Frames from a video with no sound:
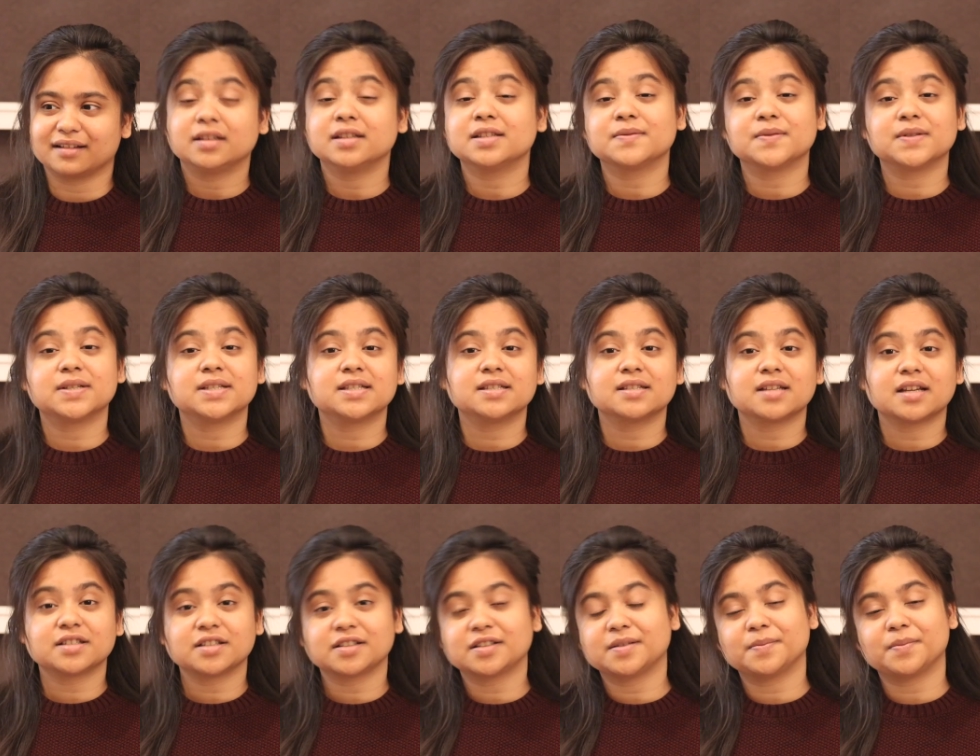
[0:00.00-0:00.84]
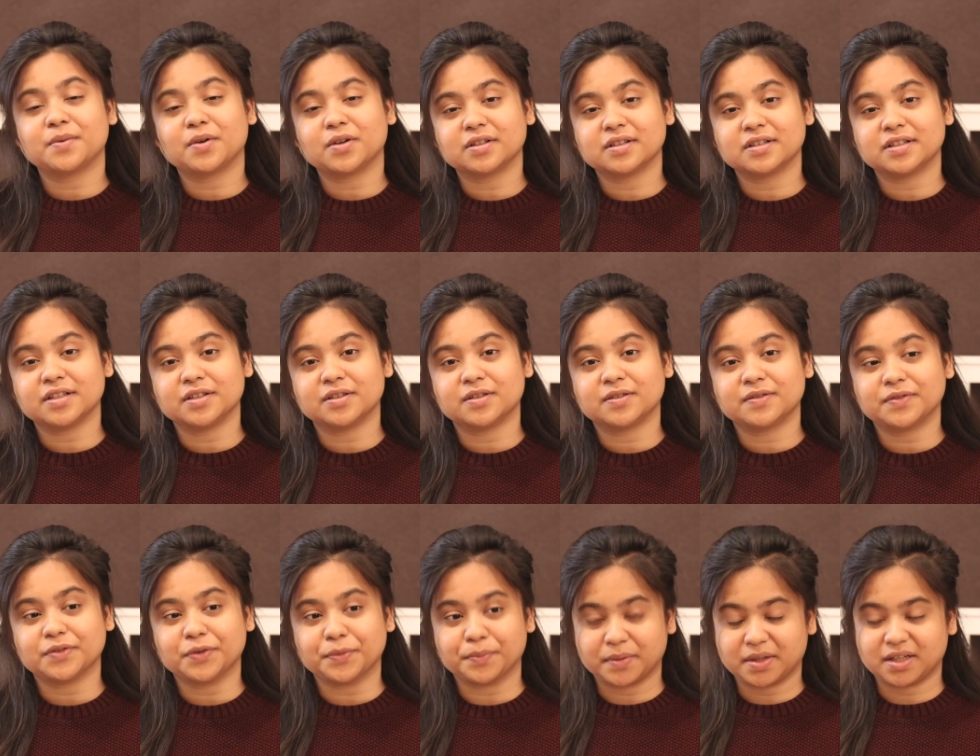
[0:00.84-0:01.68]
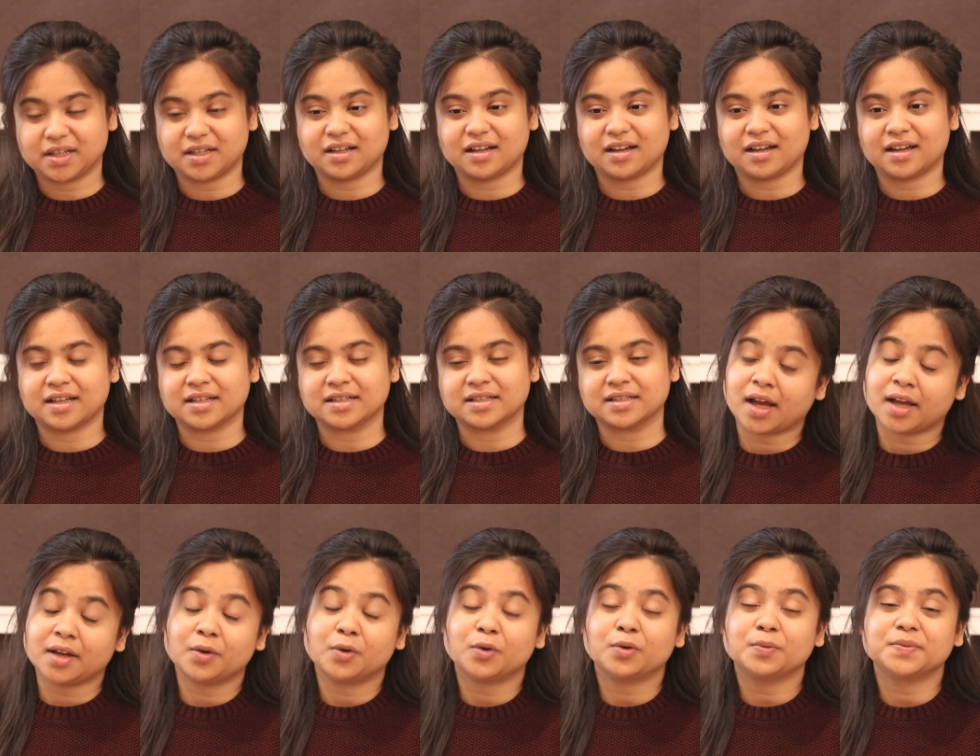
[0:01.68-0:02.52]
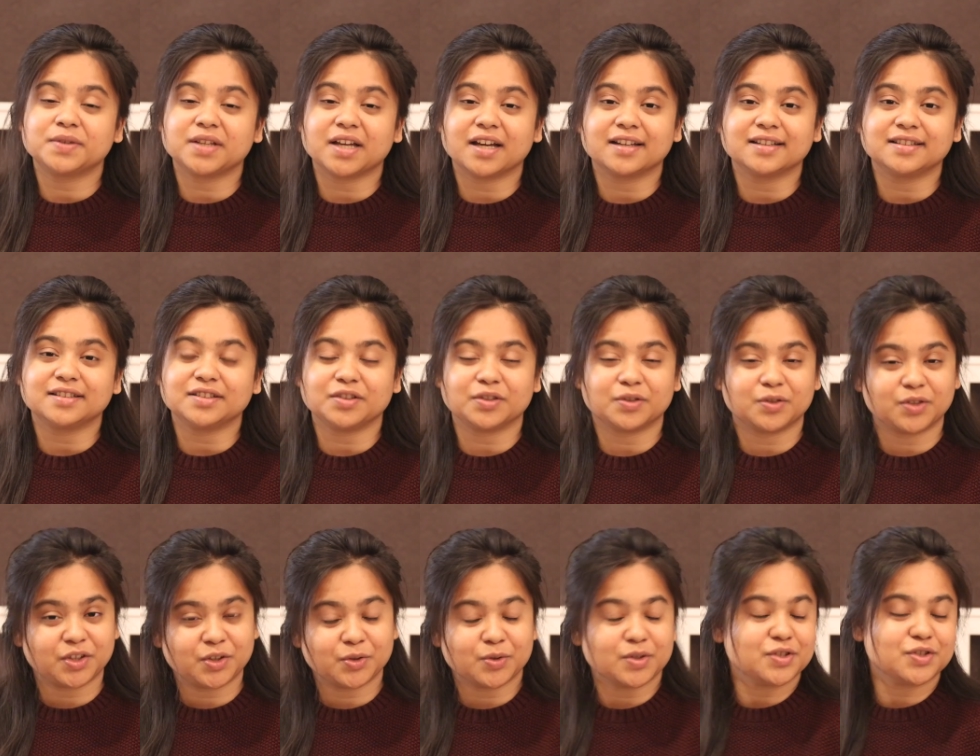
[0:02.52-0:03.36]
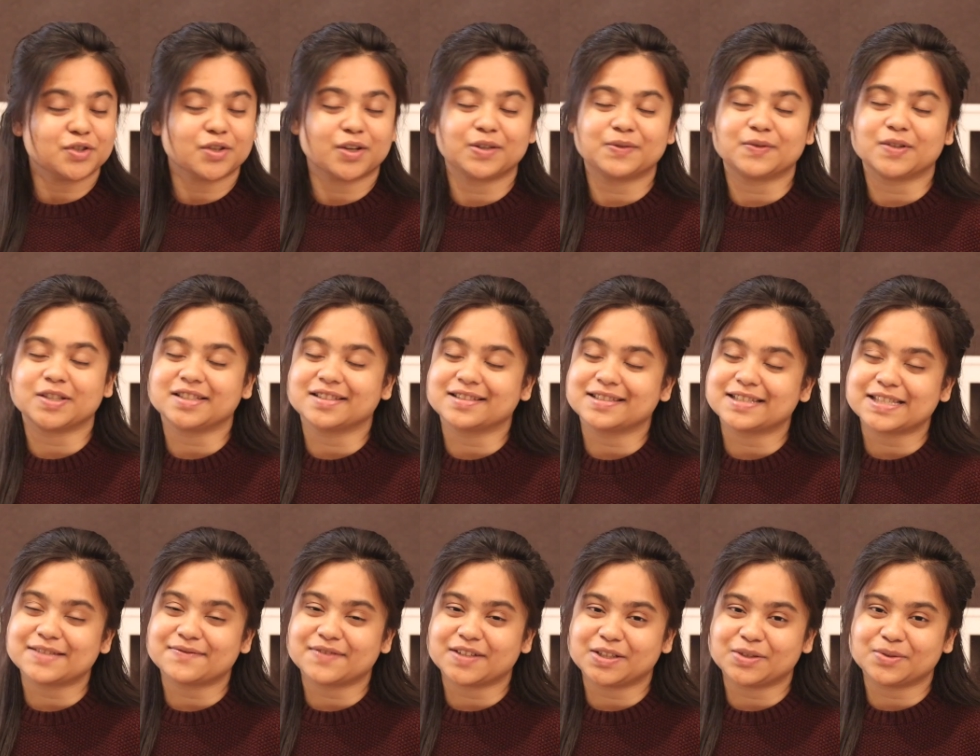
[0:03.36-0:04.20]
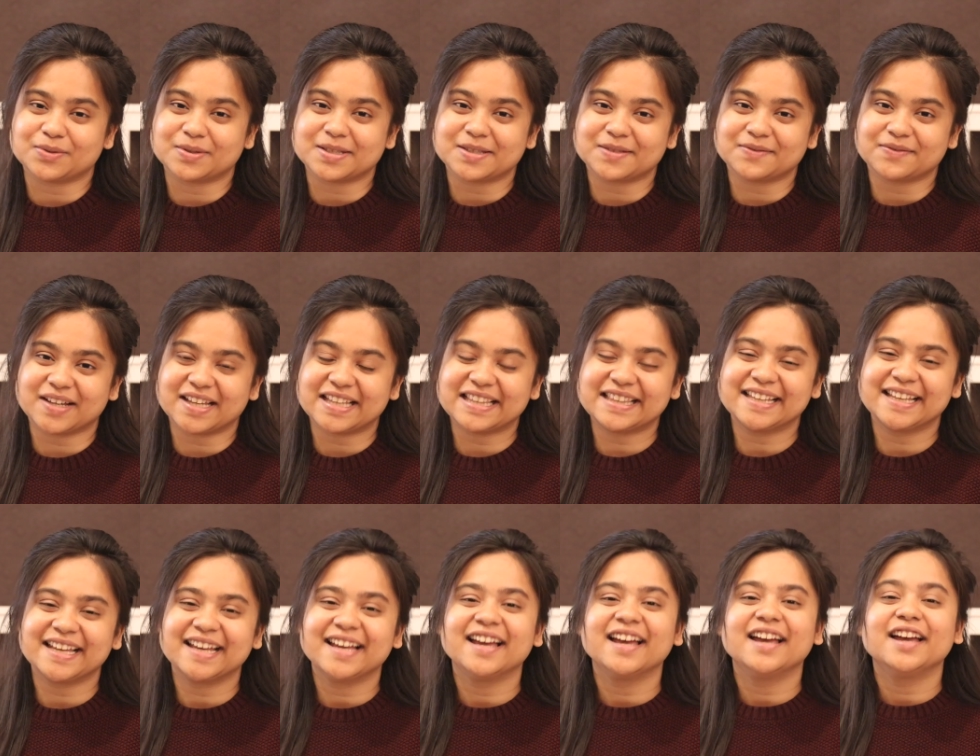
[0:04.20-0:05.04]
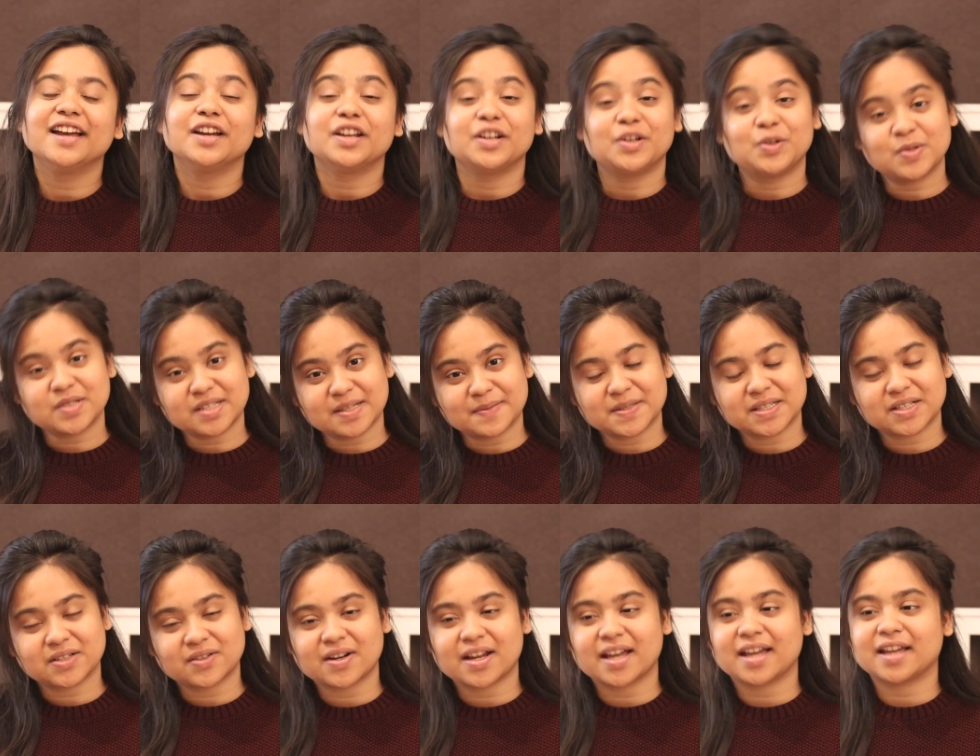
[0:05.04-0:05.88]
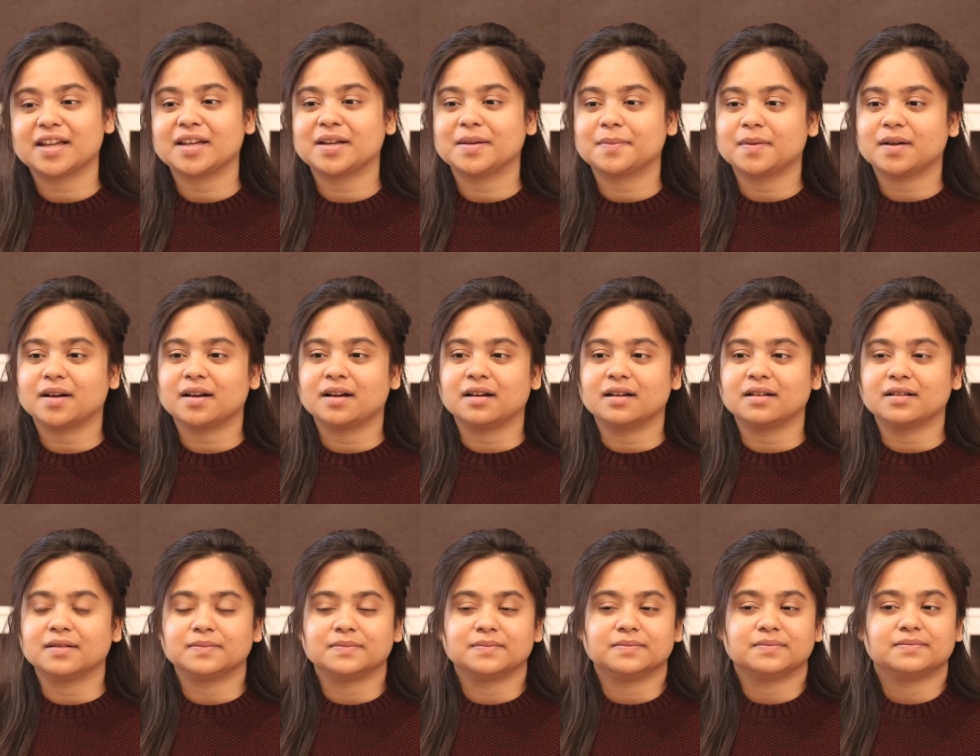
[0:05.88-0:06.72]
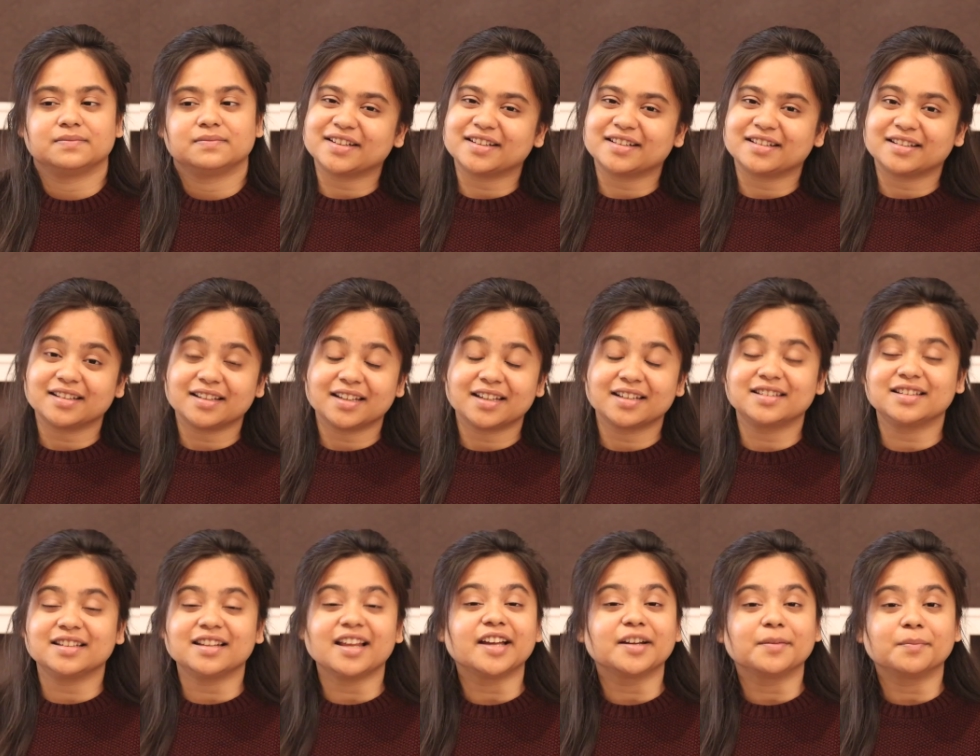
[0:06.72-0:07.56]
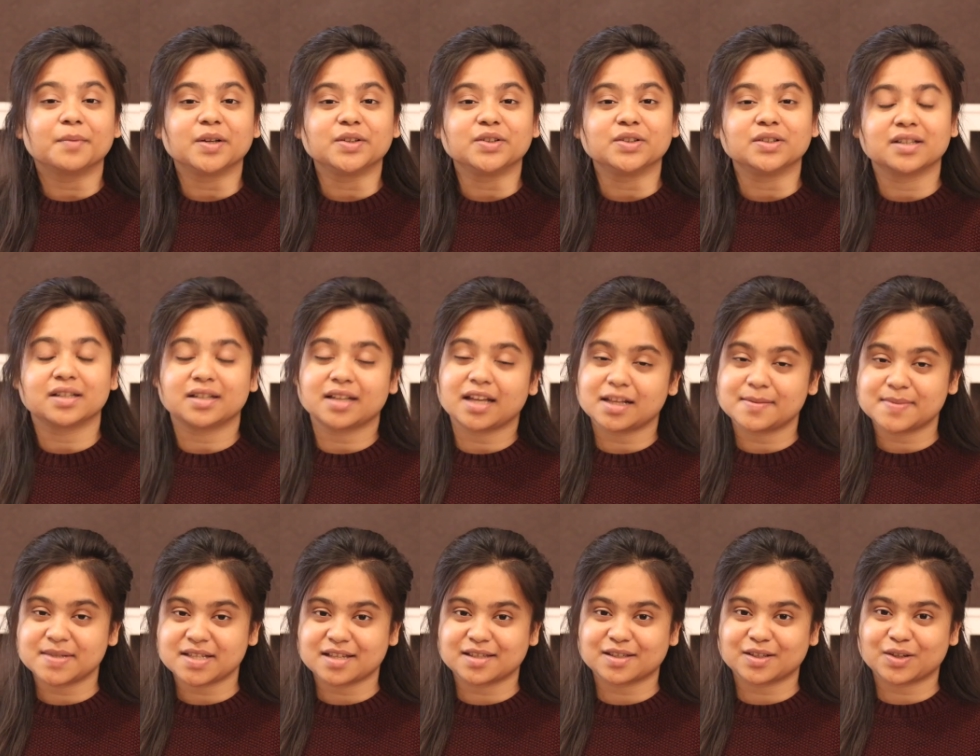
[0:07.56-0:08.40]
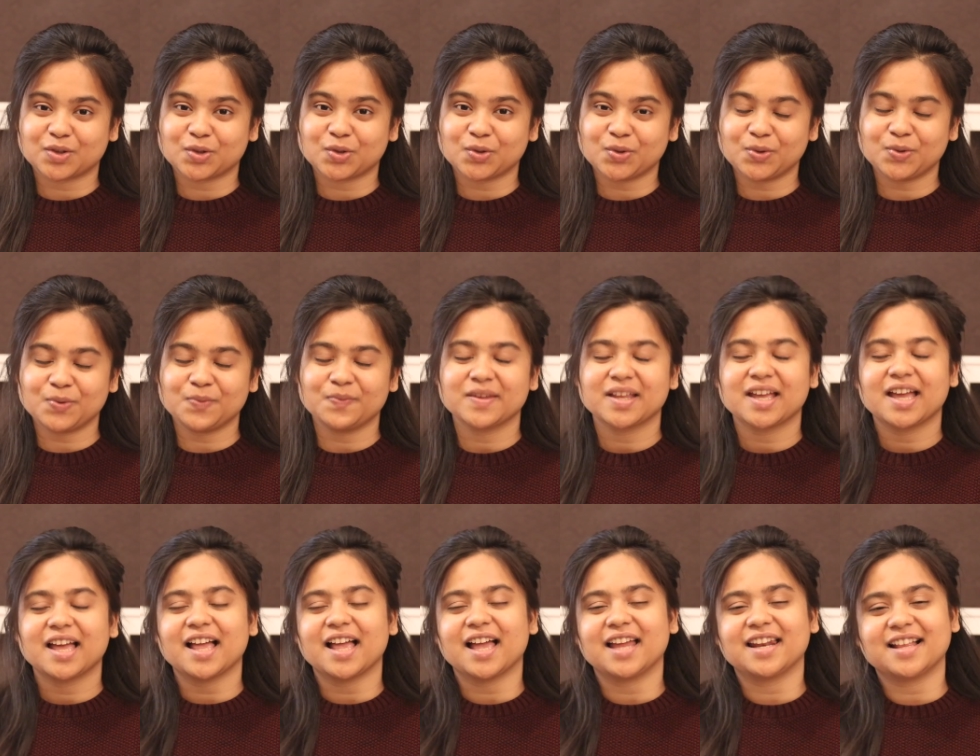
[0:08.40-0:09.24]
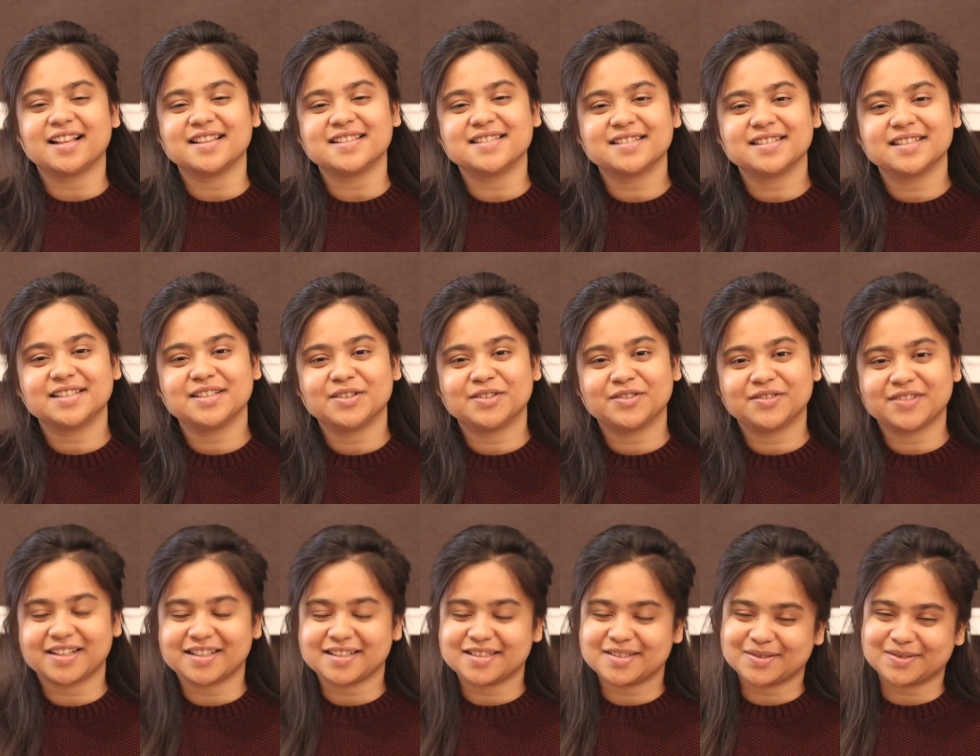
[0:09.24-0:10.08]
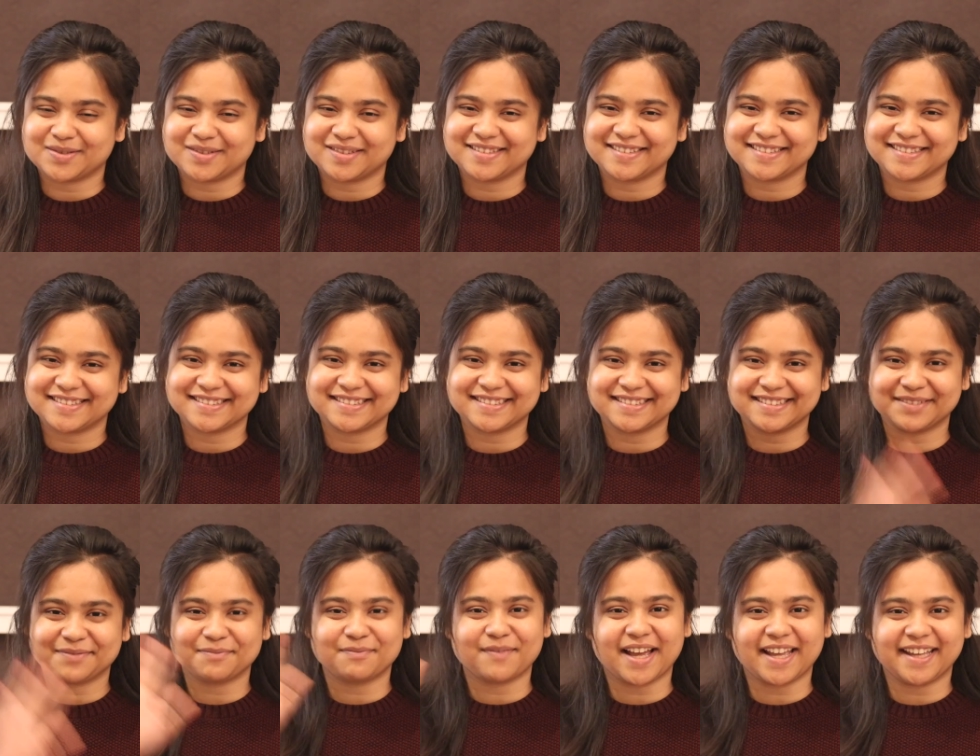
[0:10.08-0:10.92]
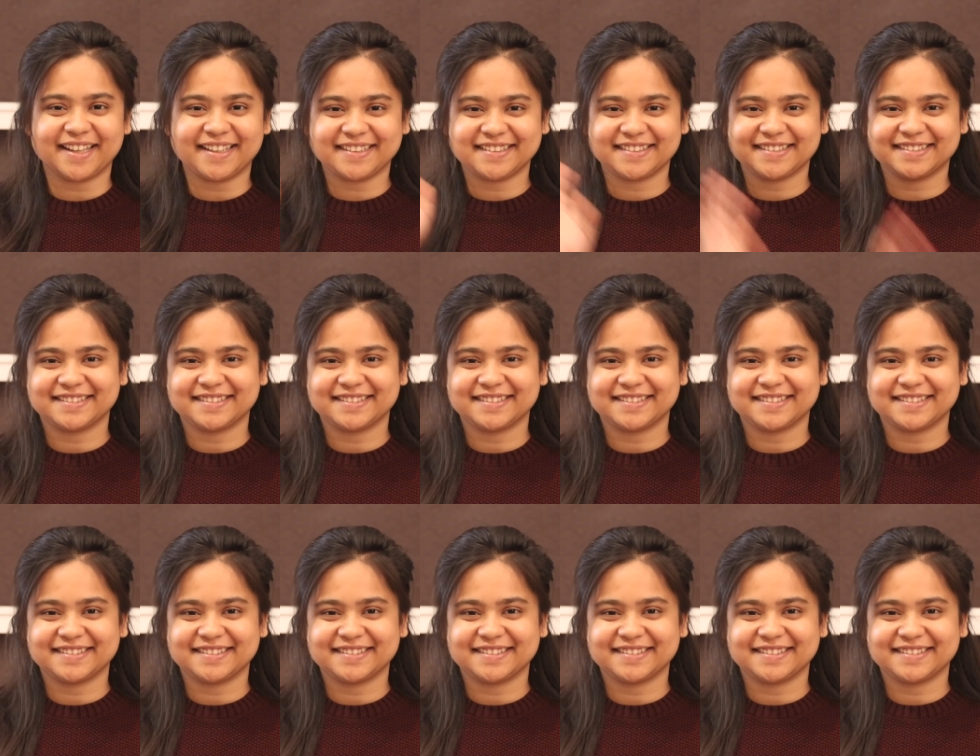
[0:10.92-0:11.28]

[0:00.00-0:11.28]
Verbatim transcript: This was such an important year for me, and I hope that you, you enjoyed watching this video as well. Do subscribe, um, hit the like button, it helps us grow, and I'll see you very soon. Bye.